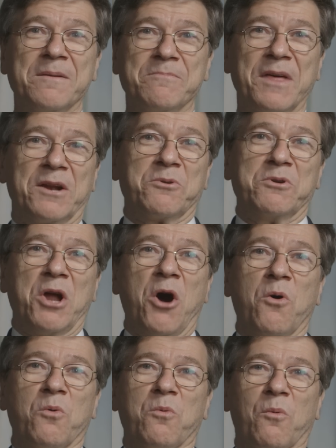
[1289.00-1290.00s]
They don't
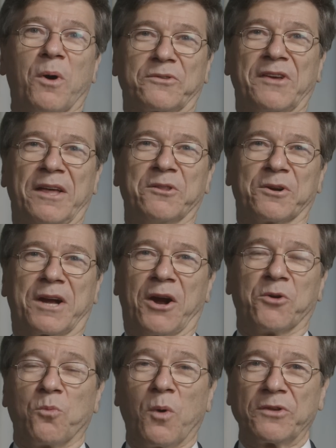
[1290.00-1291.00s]
know what's on their
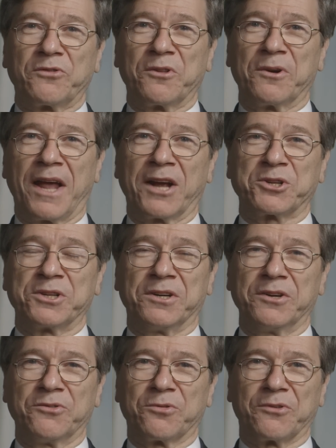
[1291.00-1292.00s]
card. What's their national
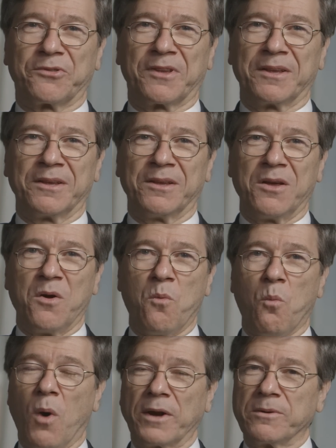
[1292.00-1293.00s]
interest?
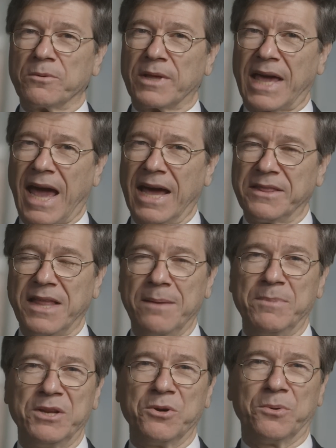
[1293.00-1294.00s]
What can they
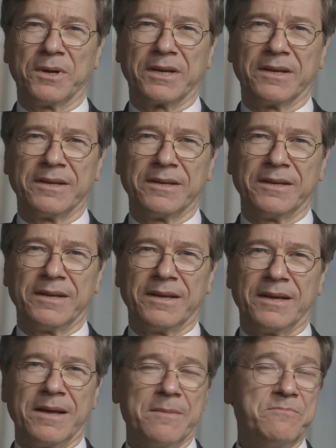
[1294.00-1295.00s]
be doing?
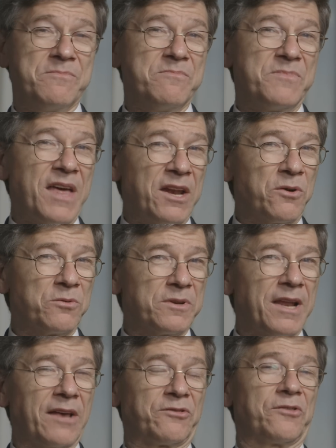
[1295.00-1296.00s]
They don't
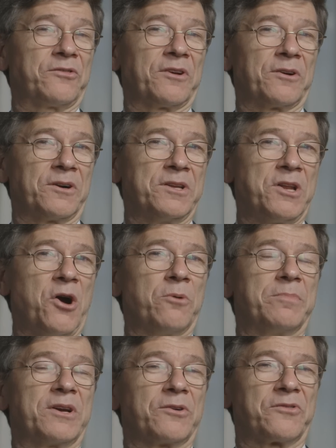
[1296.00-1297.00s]
necessarily know
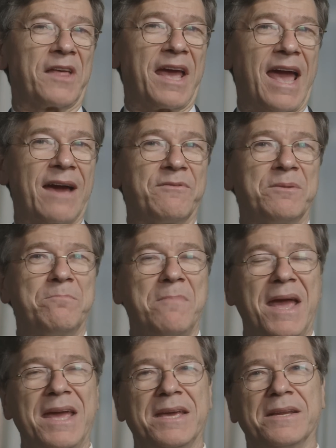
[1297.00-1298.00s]
because they haven't
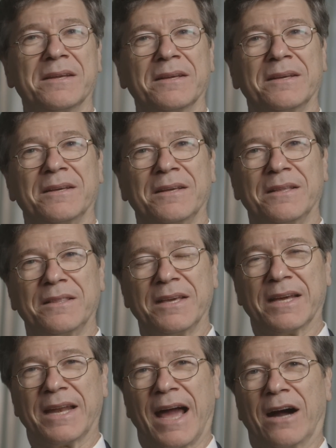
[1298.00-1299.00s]
made
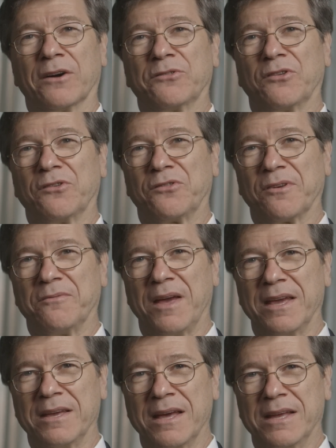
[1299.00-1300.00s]
the analysis of
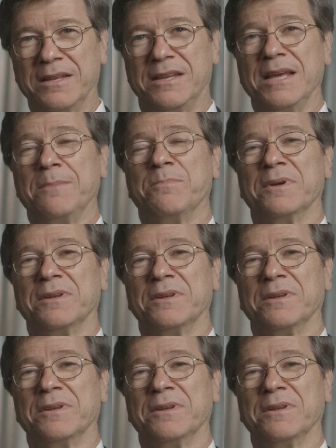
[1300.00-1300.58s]
a deep